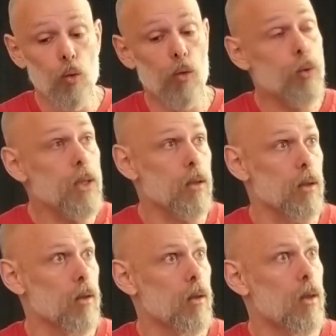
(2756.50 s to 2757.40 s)
you want to
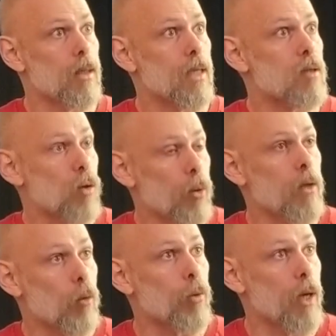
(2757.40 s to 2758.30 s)
read. That
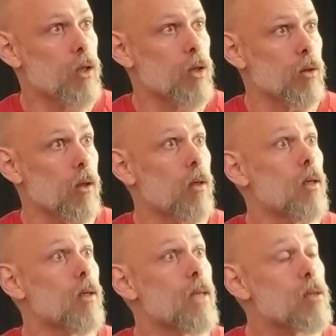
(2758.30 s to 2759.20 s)
story comprehension.
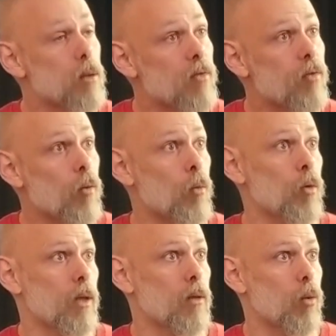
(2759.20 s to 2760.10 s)
That's the default
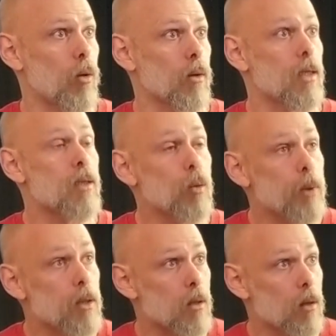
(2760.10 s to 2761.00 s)
mode network. That's you
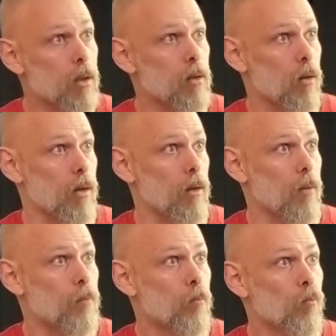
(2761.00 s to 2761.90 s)
being stuck in your head.